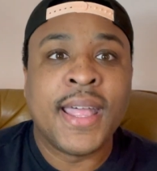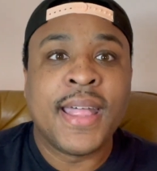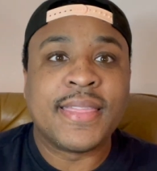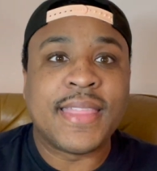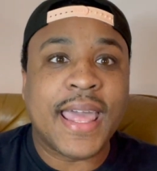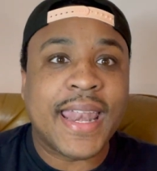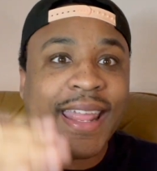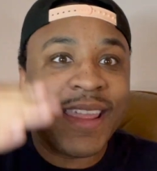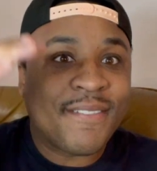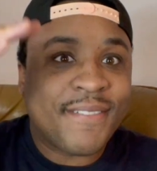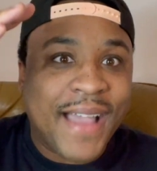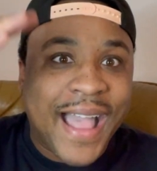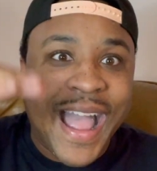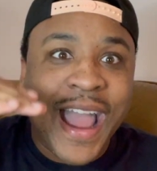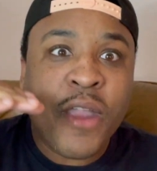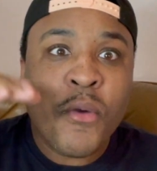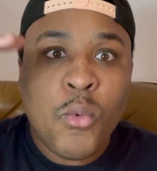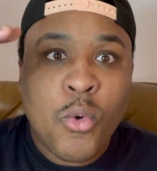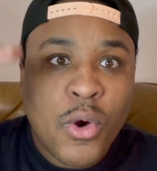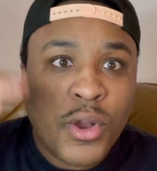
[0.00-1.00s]
that if I
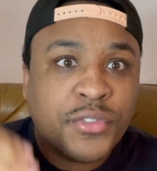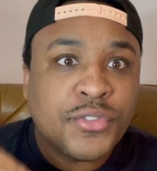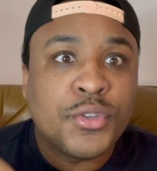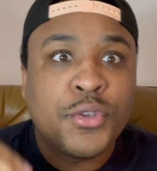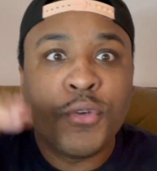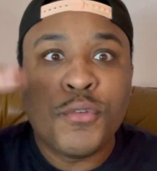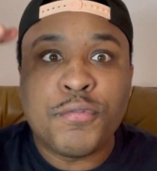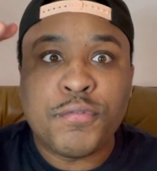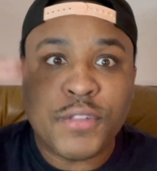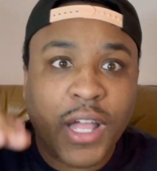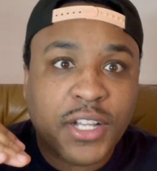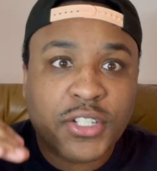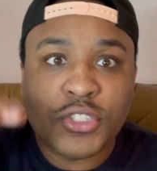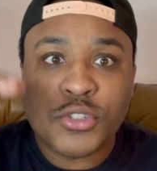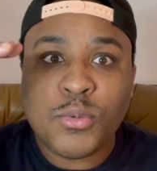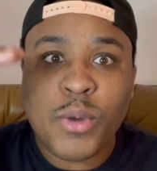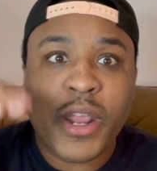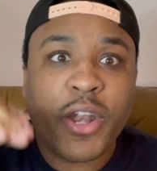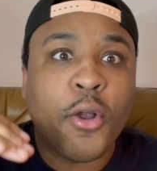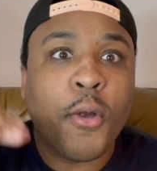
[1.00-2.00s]
want to
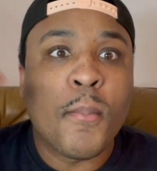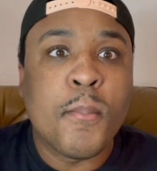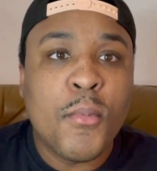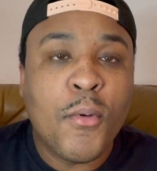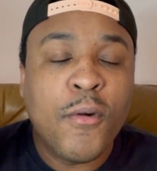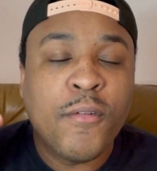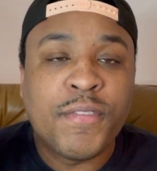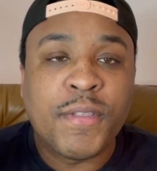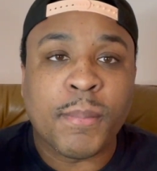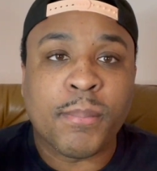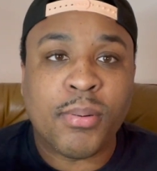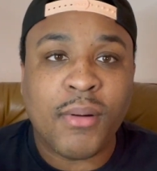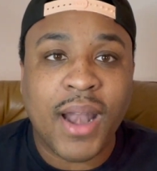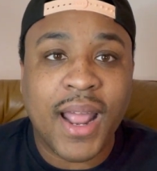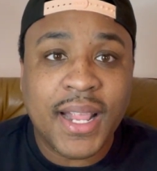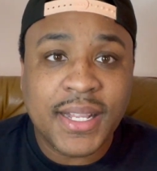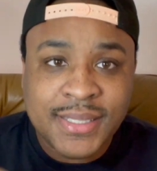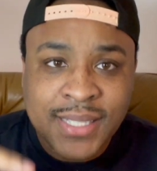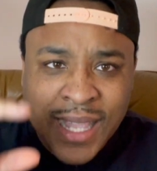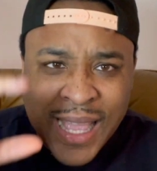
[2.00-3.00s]
fluctuate or move the
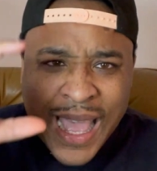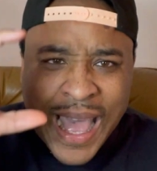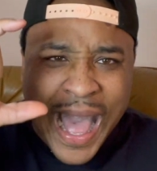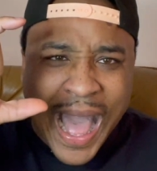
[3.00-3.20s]
price,